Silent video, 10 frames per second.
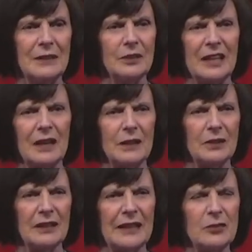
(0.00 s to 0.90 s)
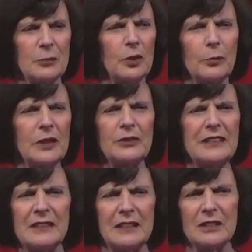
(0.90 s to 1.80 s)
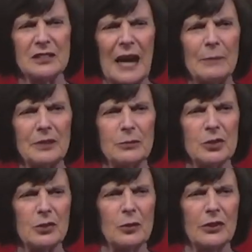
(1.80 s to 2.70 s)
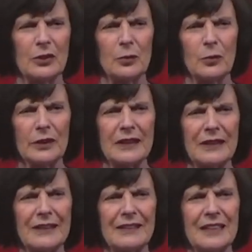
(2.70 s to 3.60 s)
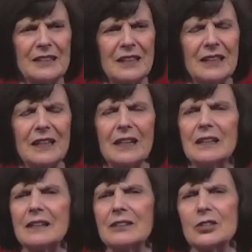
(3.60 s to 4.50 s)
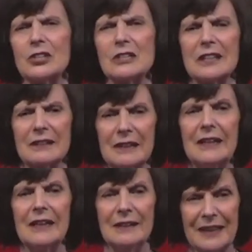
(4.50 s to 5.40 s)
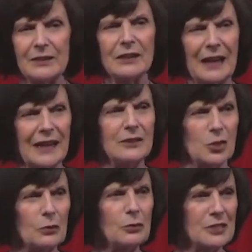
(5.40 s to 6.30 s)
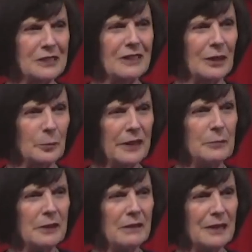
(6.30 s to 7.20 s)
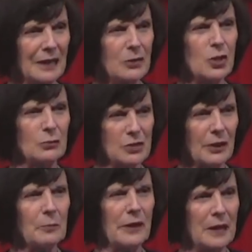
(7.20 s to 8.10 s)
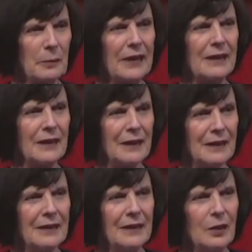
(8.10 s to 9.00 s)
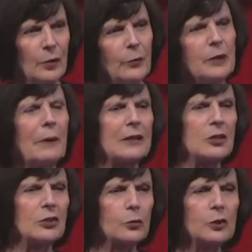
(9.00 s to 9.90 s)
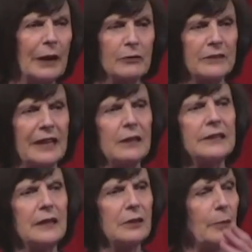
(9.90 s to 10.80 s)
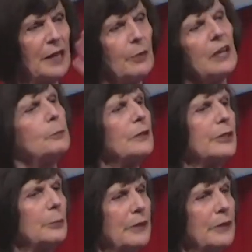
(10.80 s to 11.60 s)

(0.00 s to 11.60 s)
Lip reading: On the life support, whatever they did, it stopped. It was no longer working. And she said that God chose our baby. God chose our baby. We went back to the room after they cleaned the baby up a little bit.